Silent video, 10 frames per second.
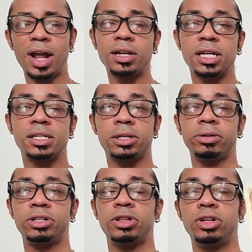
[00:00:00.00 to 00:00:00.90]
not
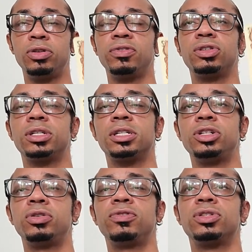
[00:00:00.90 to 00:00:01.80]
necessarily to the universe because the
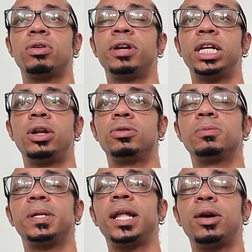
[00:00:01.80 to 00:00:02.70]
universe already
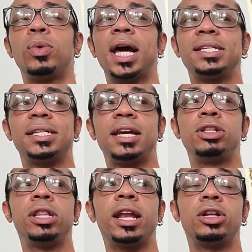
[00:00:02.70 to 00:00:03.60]
knows, but like when I
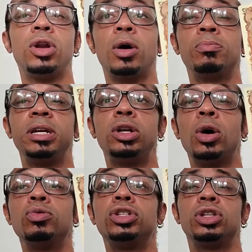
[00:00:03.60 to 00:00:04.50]
say let it known, be
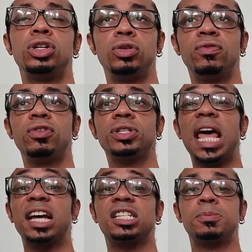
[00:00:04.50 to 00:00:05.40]
known to the universe,
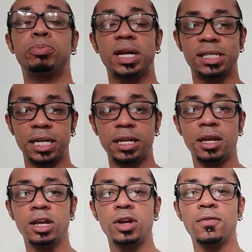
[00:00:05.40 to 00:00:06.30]
express it